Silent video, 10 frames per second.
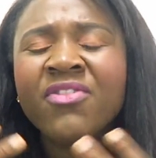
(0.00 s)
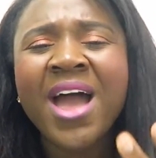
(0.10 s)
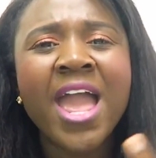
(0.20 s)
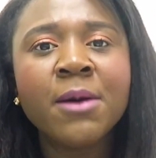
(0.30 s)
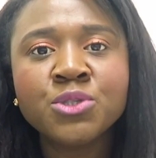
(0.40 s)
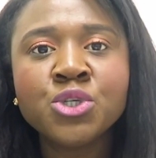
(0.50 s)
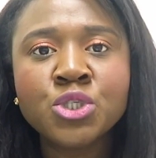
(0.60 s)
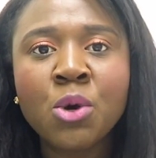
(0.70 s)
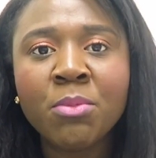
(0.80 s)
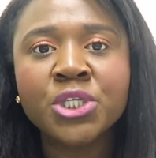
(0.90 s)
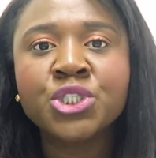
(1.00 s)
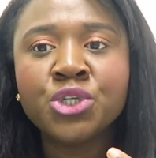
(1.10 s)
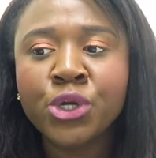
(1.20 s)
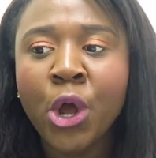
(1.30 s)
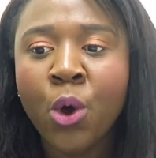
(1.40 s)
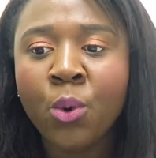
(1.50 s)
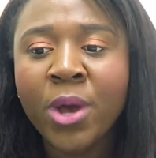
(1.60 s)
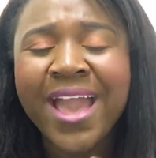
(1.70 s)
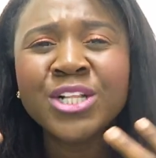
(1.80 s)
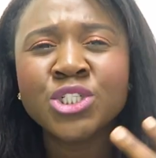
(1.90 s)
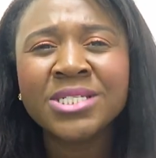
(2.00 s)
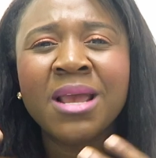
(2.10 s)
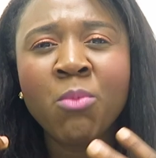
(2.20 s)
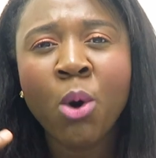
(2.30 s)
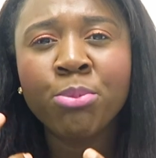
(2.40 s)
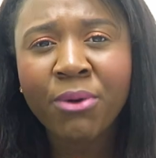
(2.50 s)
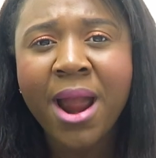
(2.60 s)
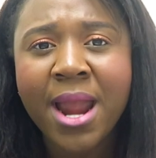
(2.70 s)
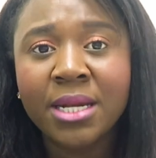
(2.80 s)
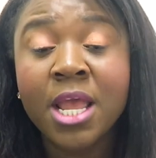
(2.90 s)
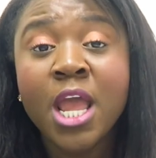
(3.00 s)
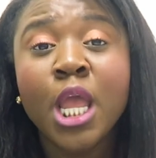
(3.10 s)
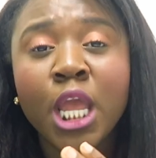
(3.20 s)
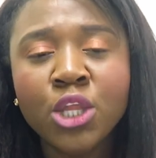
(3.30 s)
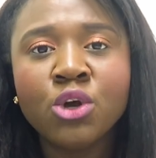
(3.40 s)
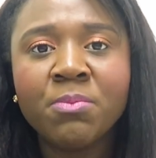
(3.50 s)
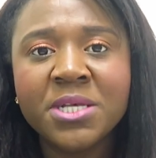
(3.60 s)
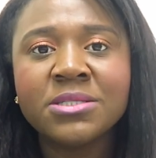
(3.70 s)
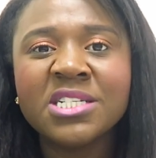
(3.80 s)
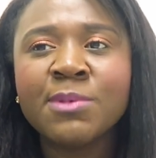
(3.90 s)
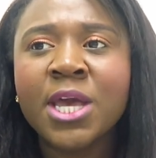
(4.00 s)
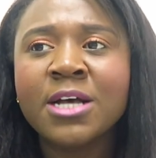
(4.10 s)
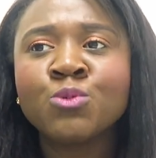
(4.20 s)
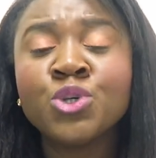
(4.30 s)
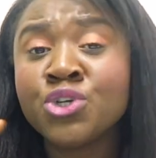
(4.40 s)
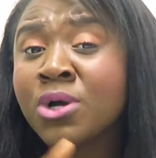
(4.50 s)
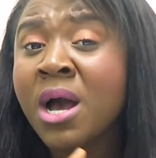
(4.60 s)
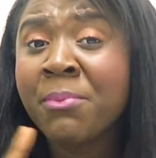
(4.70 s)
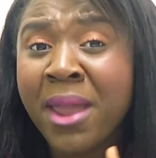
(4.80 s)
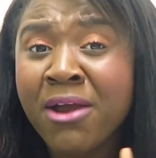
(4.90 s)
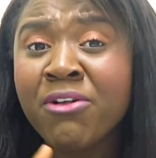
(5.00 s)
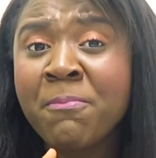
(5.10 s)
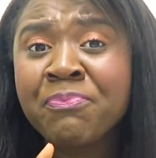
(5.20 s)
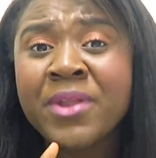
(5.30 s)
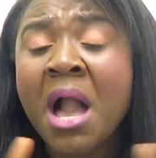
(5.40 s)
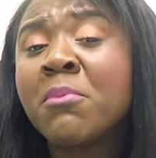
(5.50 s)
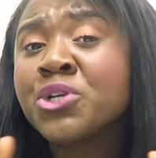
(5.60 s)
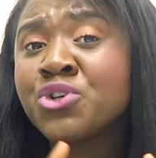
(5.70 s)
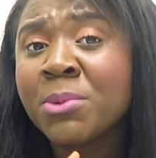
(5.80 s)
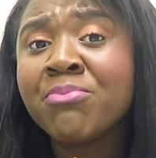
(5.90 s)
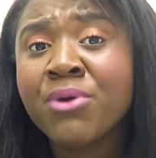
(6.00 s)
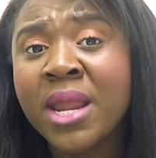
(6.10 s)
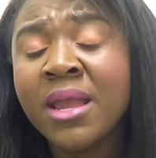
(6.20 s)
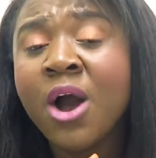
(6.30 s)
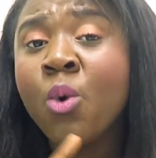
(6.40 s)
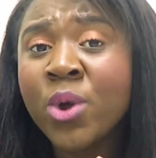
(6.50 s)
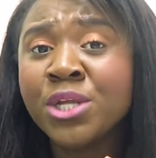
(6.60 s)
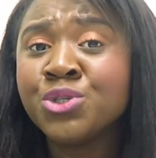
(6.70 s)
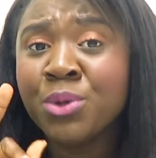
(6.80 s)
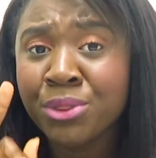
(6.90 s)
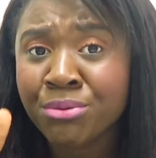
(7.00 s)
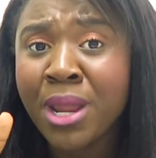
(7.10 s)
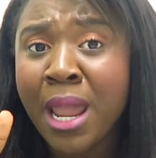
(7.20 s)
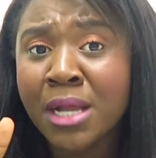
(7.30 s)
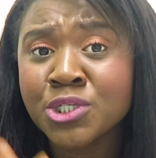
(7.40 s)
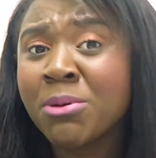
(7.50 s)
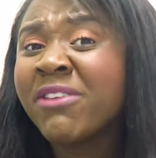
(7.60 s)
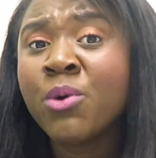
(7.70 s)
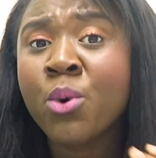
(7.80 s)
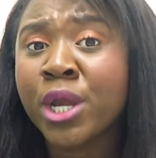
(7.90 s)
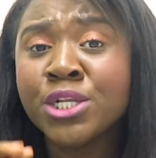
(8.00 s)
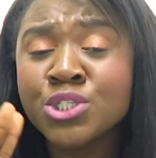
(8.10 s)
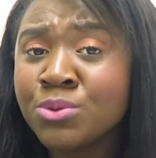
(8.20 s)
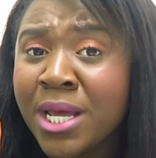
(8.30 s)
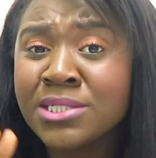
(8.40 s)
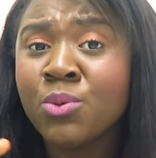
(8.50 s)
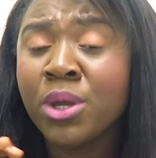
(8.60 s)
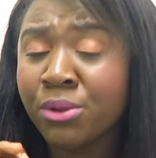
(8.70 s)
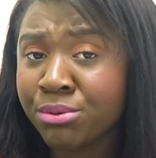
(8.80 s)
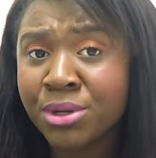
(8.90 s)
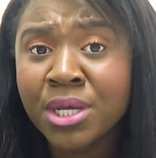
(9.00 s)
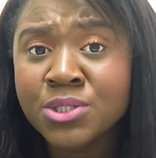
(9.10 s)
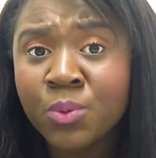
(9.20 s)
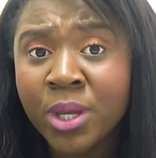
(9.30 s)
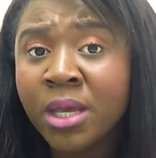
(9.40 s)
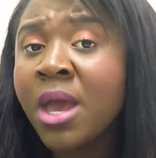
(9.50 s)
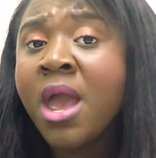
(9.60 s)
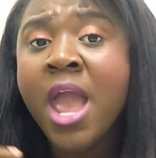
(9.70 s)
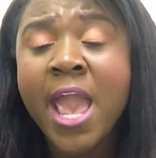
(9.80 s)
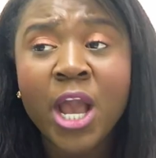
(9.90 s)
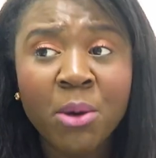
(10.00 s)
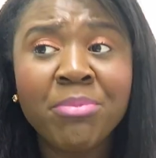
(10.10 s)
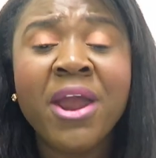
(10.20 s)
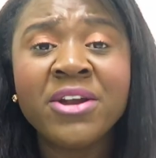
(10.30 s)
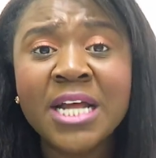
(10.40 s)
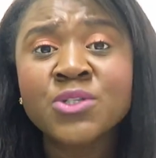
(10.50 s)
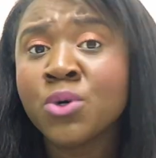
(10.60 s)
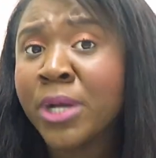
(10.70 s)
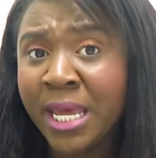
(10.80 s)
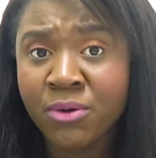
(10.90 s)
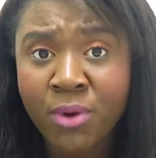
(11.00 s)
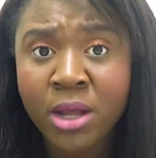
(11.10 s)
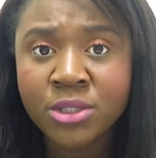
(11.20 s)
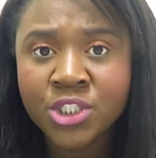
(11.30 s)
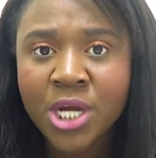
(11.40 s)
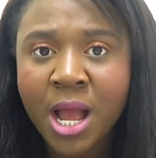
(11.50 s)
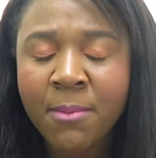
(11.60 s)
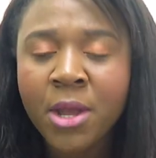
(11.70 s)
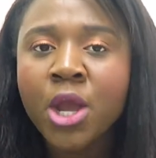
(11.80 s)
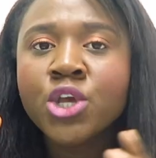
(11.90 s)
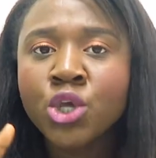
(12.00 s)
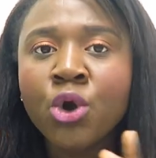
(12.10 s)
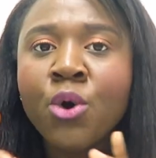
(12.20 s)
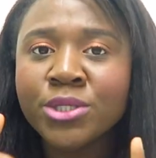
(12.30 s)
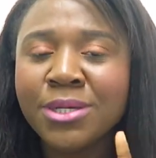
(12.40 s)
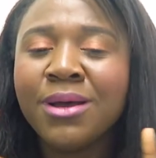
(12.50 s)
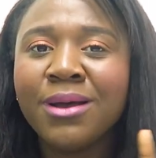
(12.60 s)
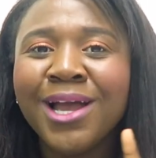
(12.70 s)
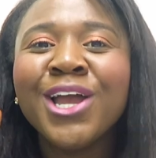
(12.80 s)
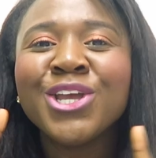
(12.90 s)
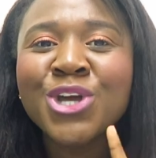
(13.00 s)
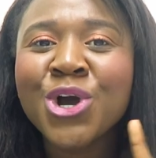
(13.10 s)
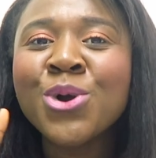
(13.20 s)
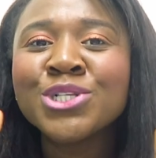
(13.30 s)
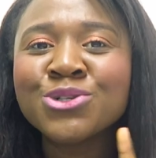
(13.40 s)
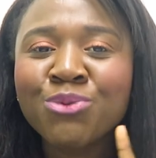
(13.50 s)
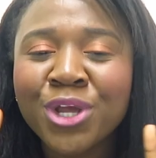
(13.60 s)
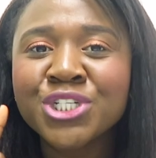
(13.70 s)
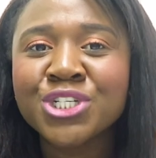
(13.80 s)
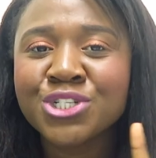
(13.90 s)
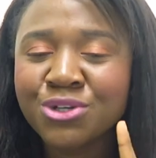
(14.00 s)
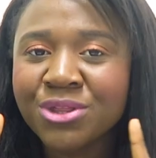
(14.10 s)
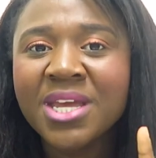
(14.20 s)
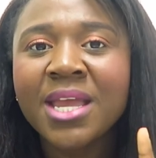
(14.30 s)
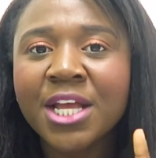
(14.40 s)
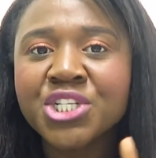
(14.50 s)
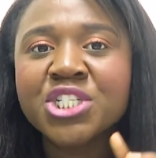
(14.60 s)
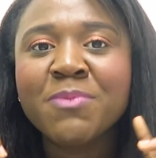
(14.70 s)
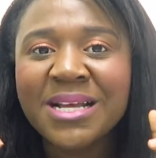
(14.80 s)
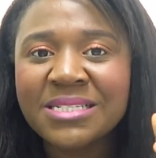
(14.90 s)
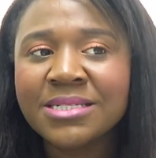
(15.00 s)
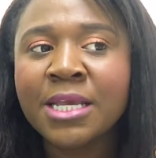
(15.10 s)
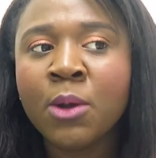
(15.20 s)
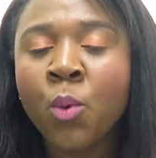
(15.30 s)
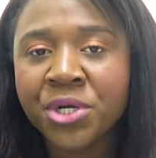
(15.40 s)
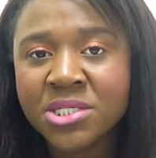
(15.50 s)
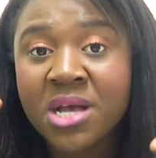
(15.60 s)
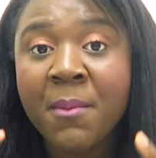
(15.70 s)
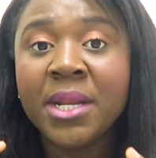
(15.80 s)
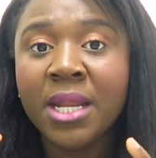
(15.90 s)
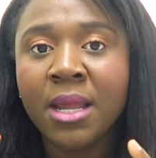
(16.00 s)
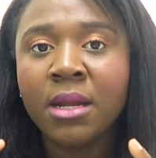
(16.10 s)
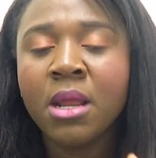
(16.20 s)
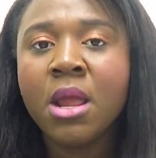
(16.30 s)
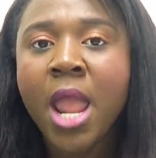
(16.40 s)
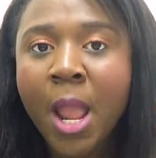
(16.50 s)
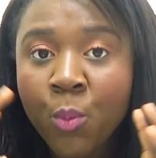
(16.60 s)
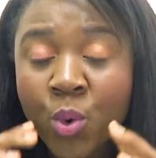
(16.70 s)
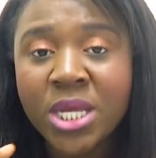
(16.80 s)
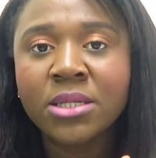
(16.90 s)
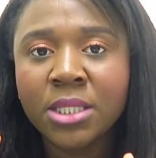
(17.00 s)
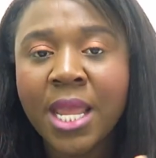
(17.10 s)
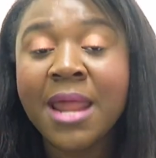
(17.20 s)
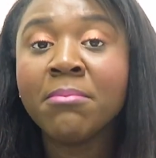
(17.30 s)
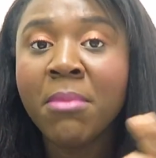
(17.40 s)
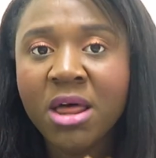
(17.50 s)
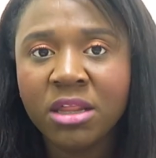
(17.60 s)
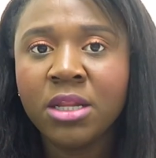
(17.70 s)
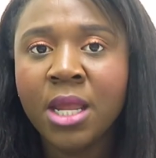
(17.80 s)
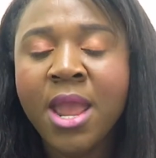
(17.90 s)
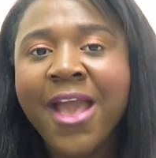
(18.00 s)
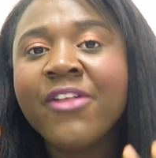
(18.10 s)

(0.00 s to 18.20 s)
That helps you so much to know and to take more pride in your business, because once you compare how much you can bring a week doing 3 hairs, or even working 2 days a week or 3 days a week, and compare that to go get a regular job, you're going to readjust your thinking just by seeing what is coming in weekly and monthly.